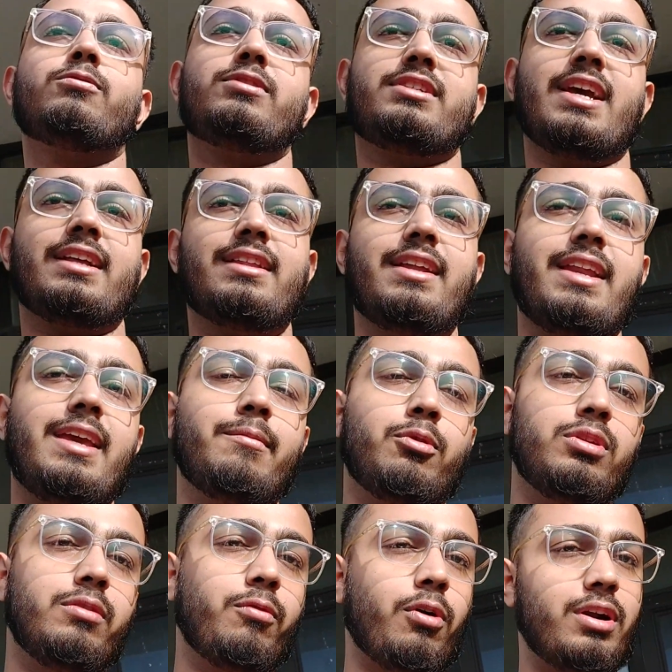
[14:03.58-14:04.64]
to check the name
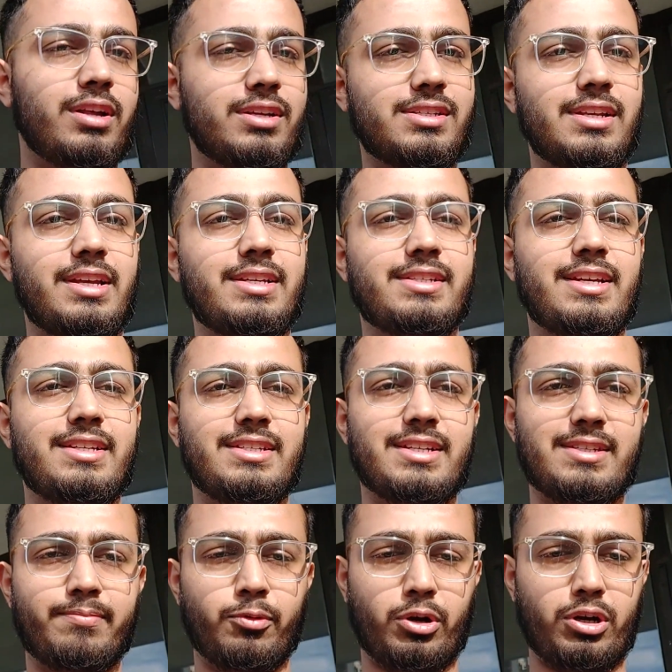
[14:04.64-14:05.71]
on the voters list, and
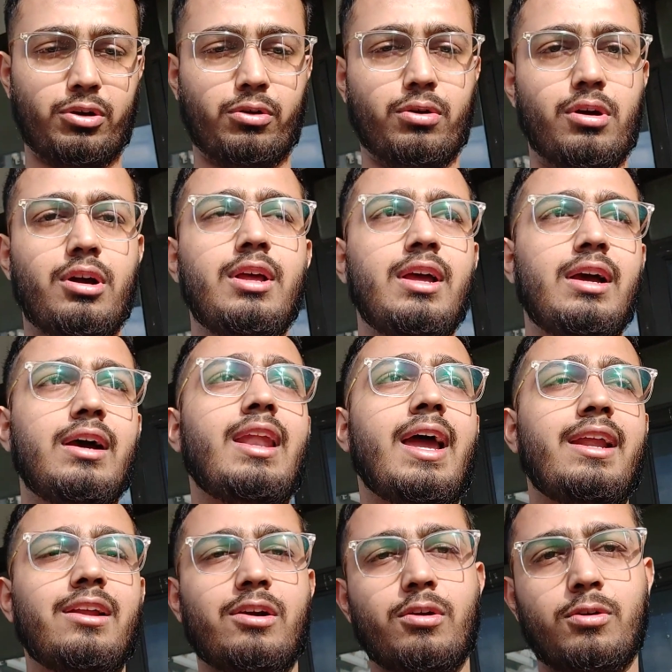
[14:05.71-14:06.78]
just put a
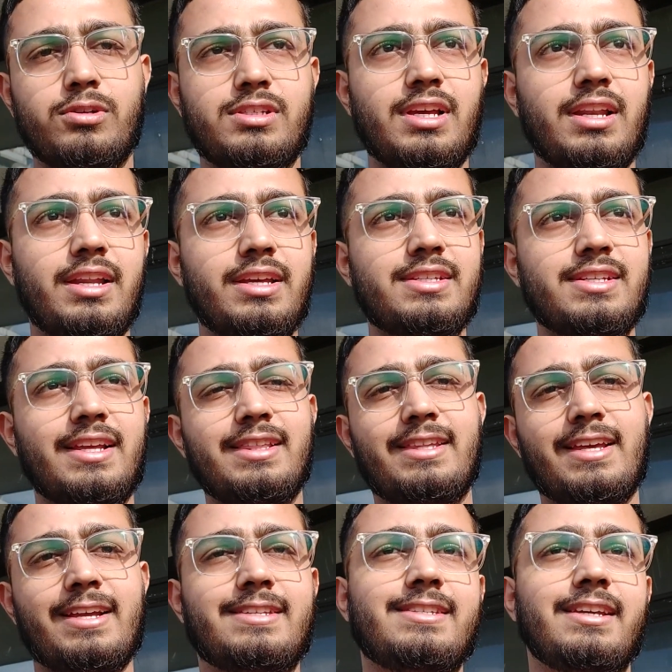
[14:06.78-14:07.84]
line across the list, and
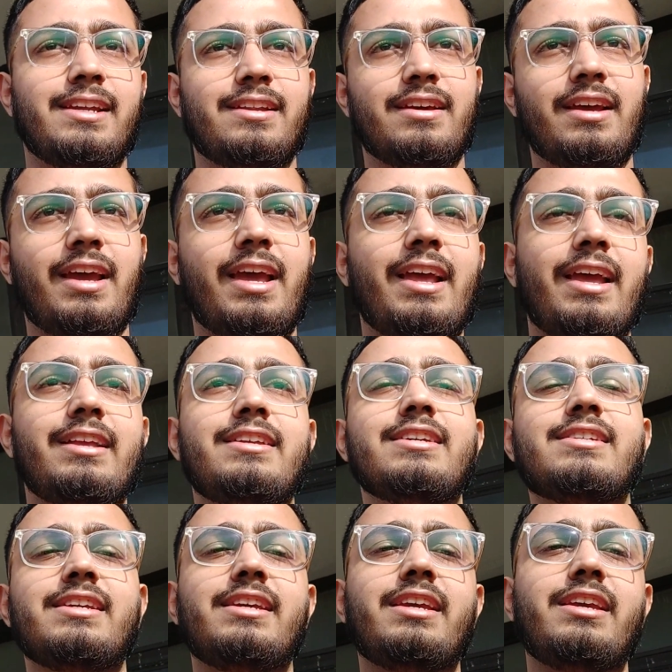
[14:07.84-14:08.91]
that's it. And
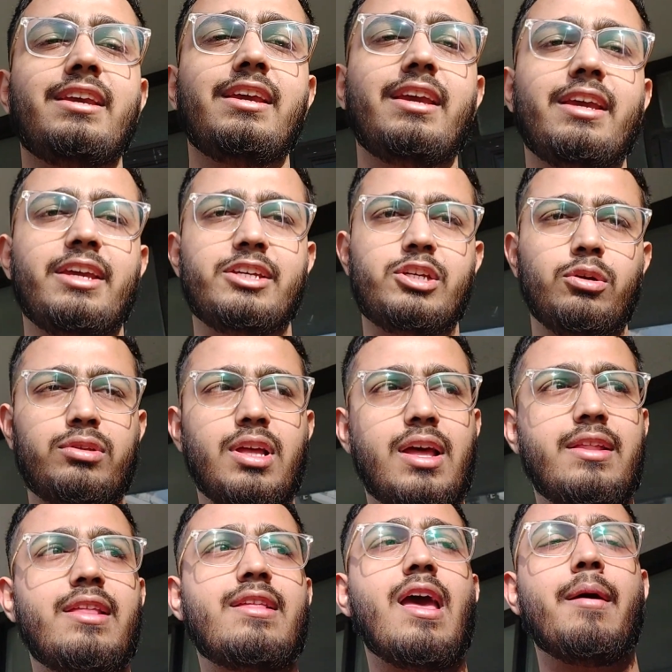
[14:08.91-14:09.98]
just issue
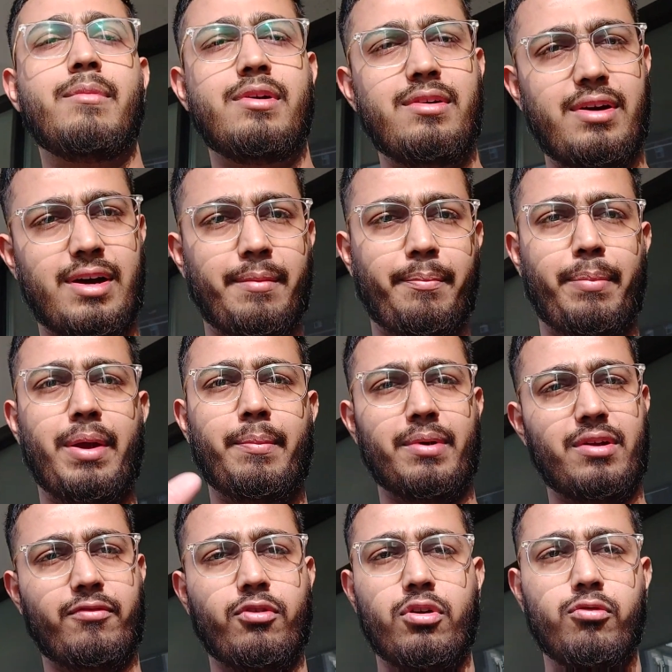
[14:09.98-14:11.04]
them a
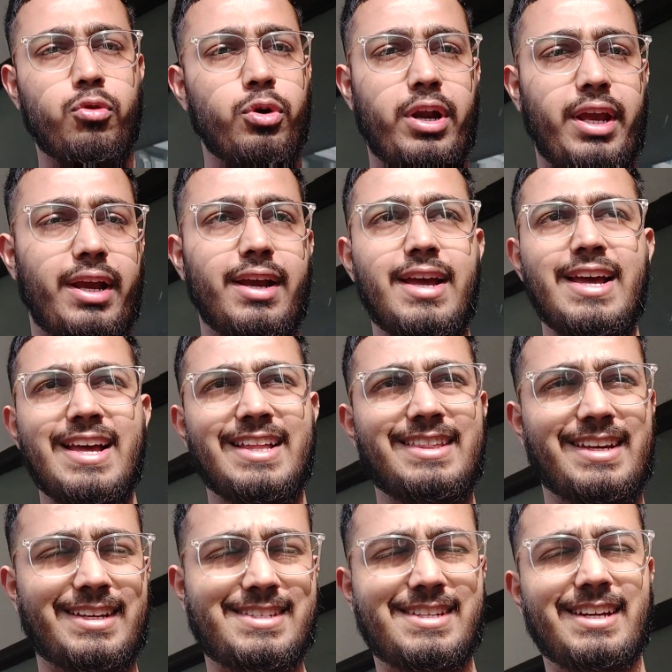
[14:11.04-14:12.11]
paper for voting.
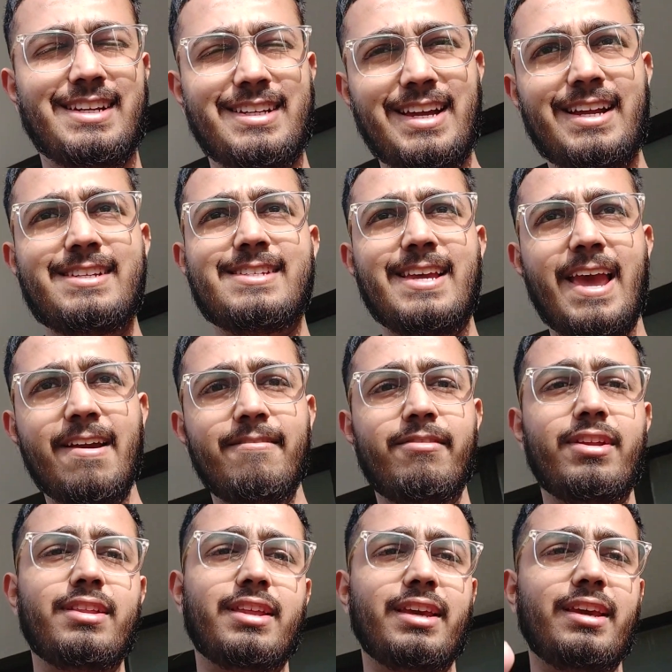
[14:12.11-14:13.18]
That's it. That's
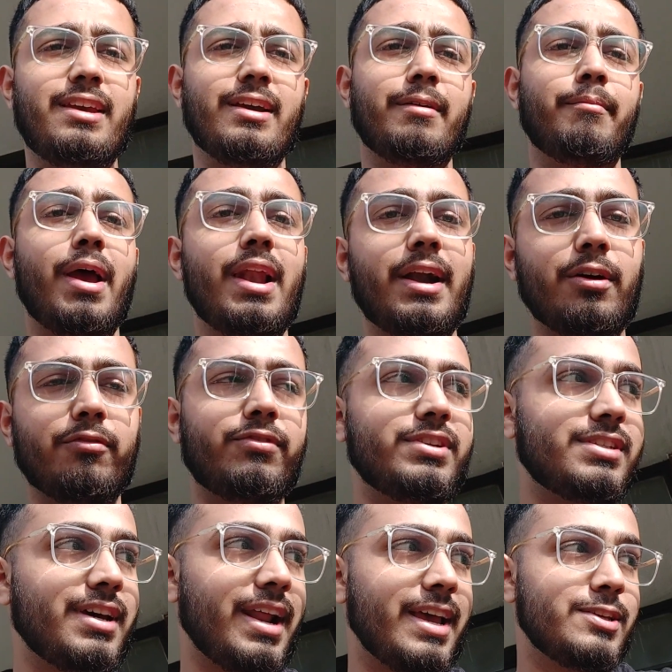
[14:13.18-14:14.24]
everything a ballot
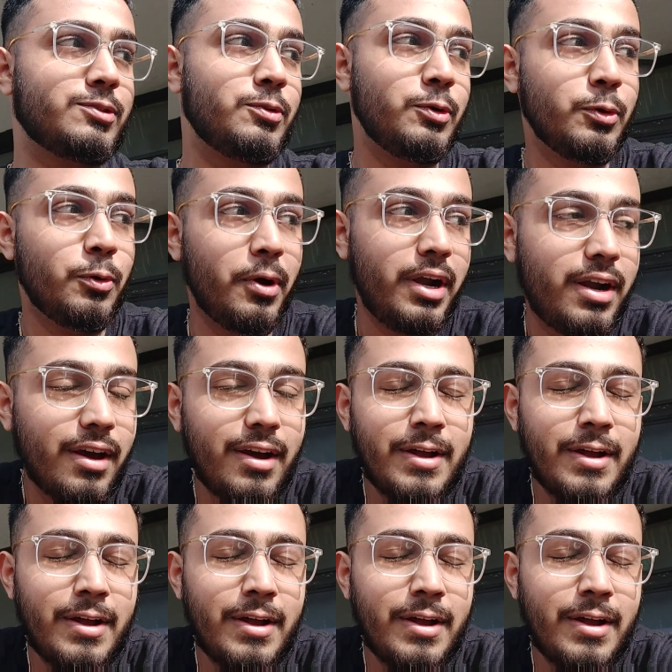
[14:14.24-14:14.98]
officer has to do it.